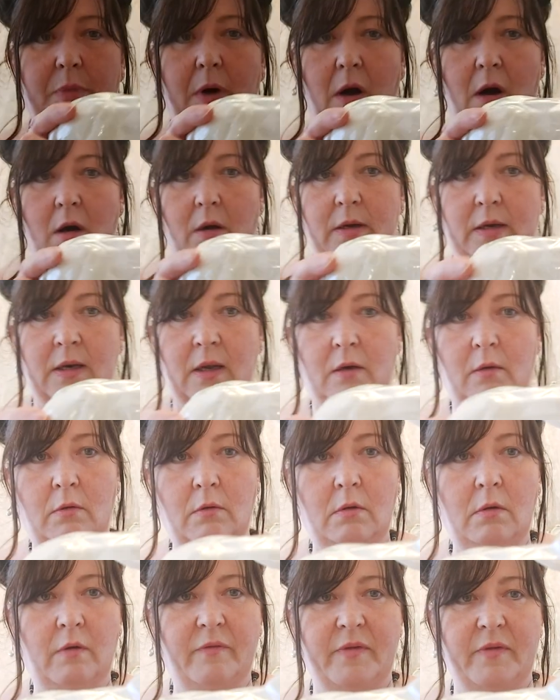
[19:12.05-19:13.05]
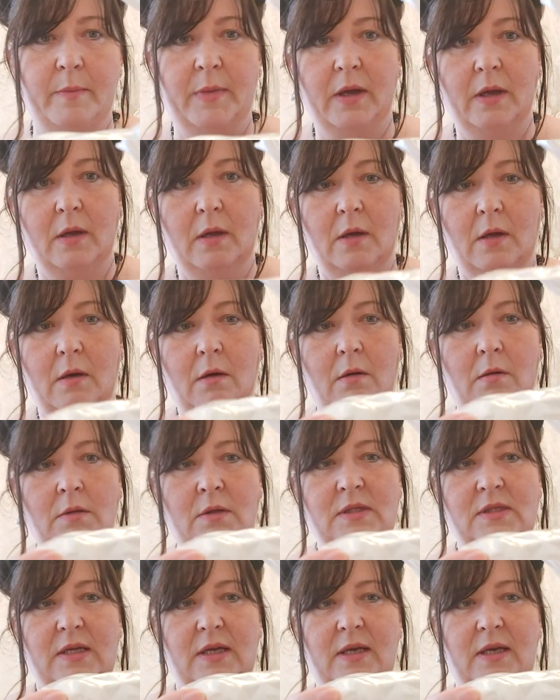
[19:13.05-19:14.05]
bargain. I love him,
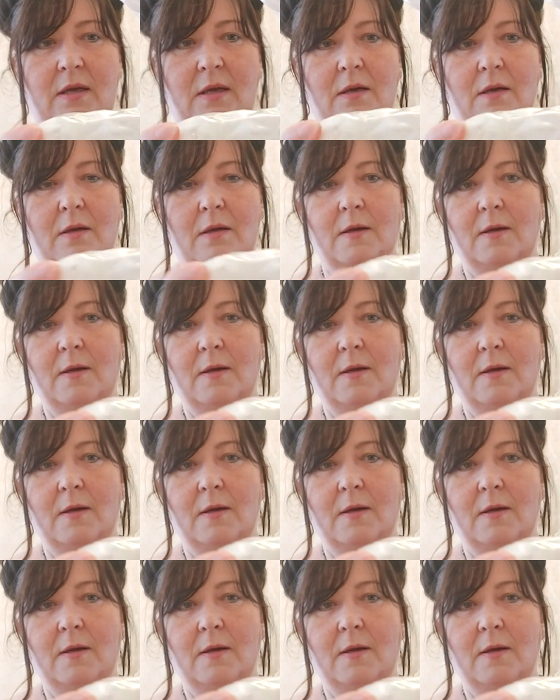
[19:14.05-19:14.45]
honestly.